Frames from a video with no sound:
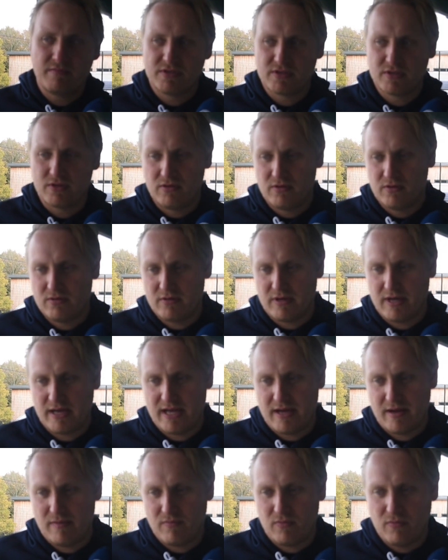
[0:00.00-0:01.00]
So
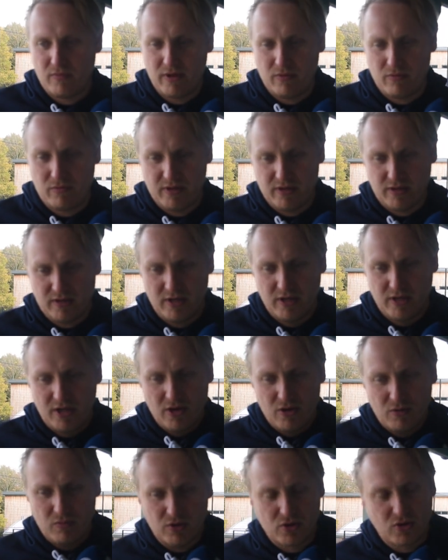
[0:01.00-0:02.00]
we'll
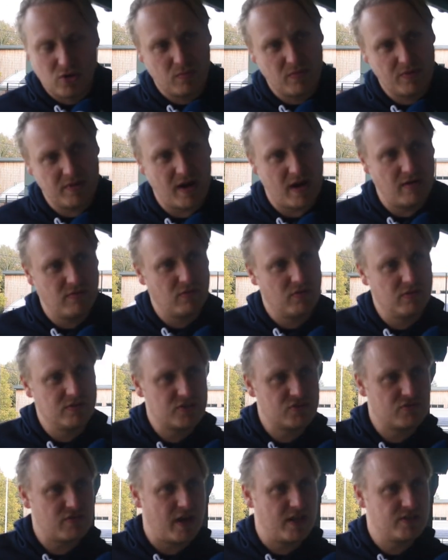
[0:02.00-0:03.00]
come with our own
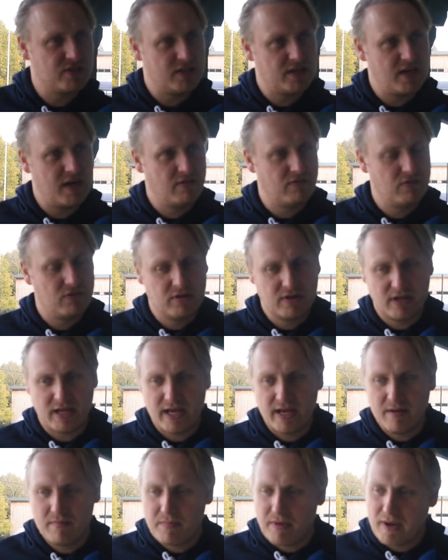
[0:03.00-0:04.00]
strategy and our own
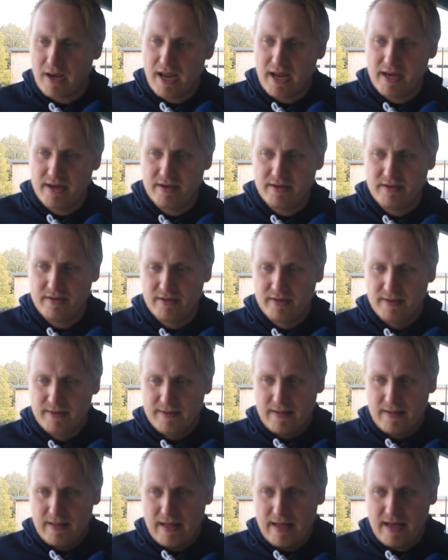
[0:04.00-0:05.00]
game plan.
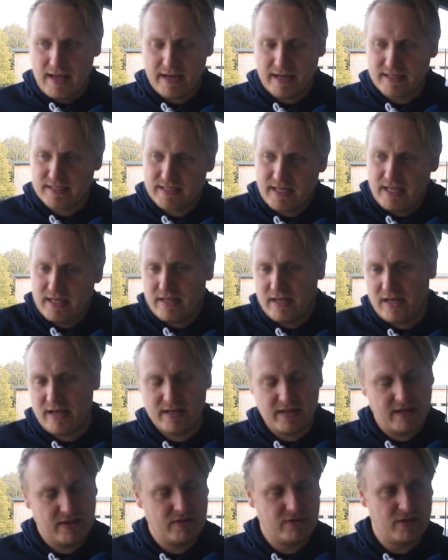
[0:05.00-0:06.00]
And like you said,
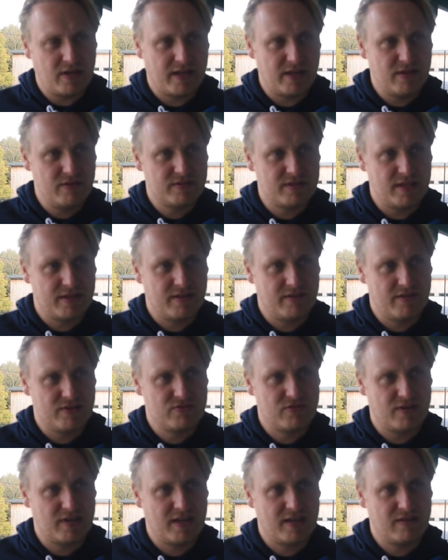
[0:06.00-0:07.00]
they're a
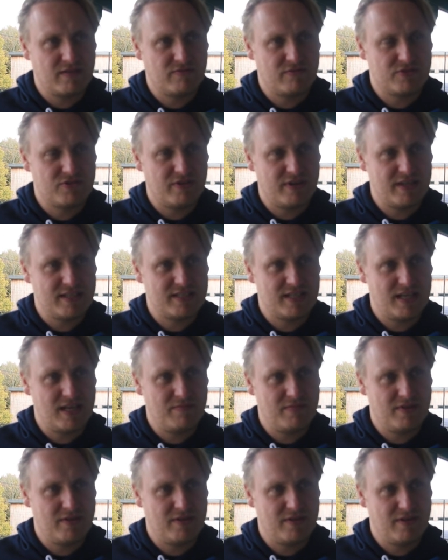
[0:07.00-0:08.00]
tricky
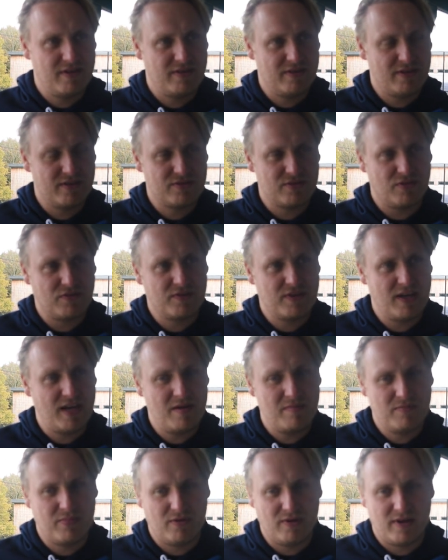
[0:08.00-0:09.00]
team and a tough
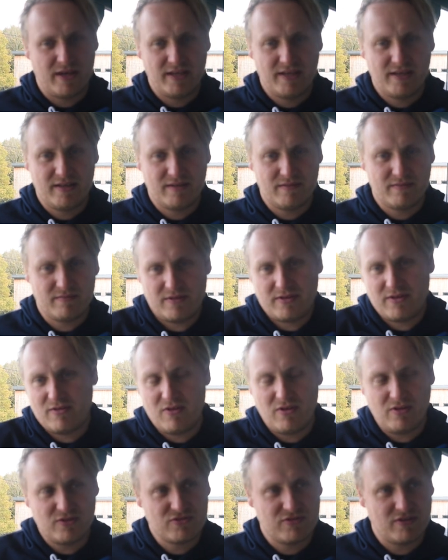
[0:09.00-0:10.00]
game, but like they're
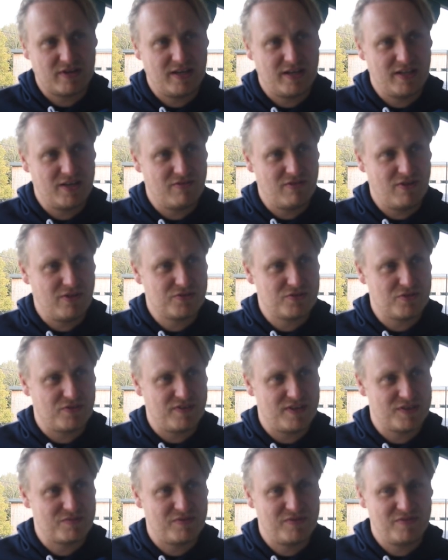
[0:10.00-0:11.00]
all tricky and they're all
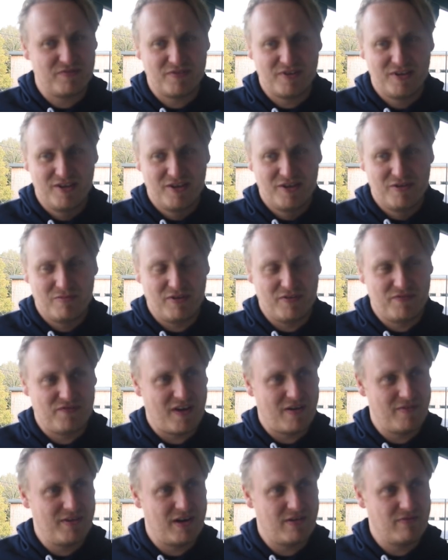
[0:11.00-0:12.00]
tough, as we
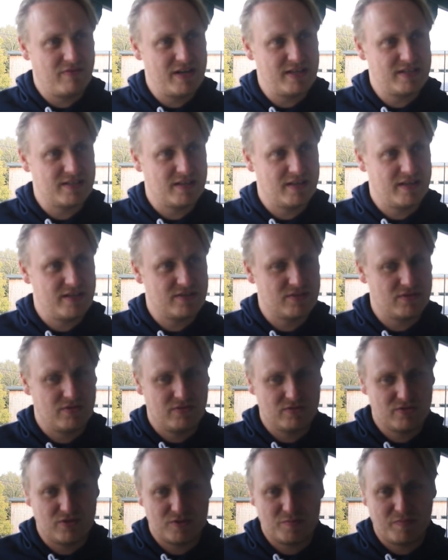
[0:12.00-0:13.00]
found out recently.
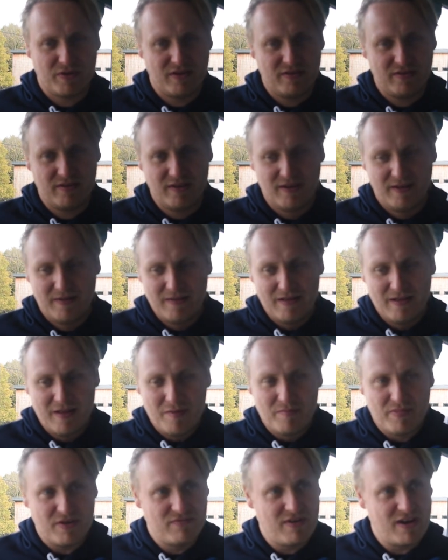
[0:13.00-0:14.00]
So just being
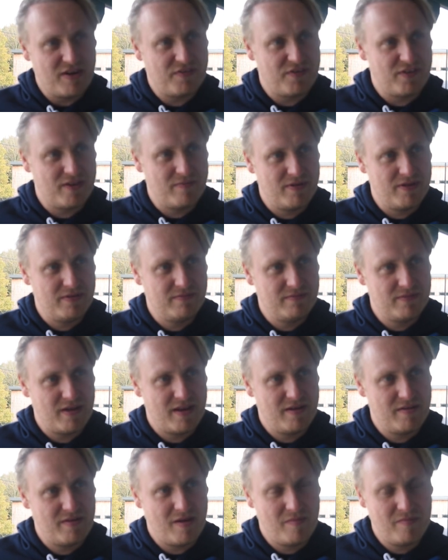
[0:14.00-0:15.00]
ready for
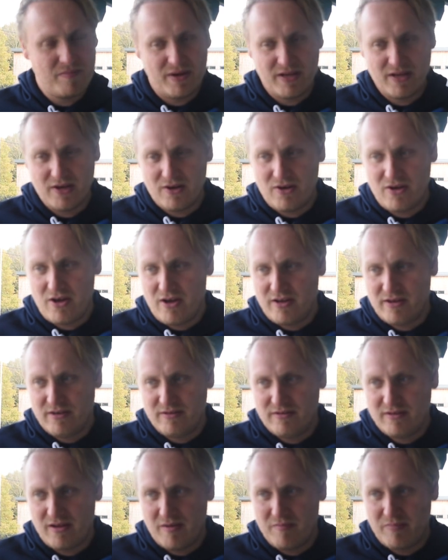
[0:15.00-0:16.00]
and being alert
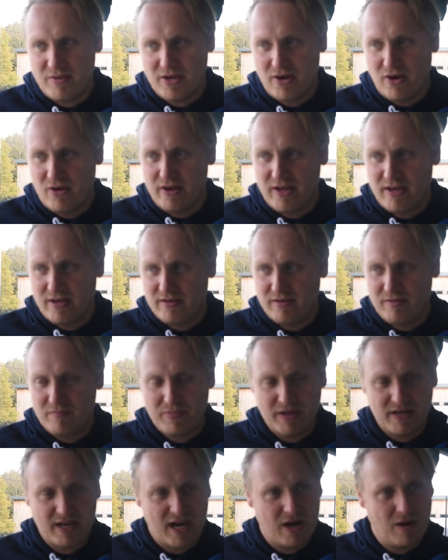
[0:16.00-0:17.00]
and being on it and
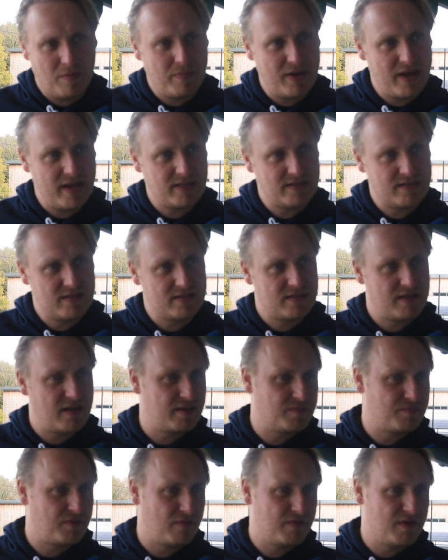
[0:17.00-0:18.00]
being at our best is
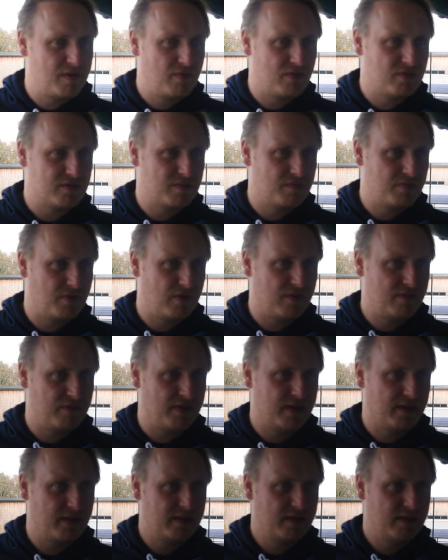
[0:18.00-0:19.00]
probably the most important
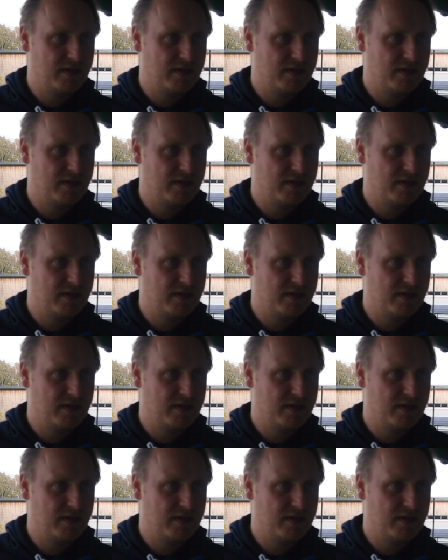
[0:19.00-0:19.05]
thing.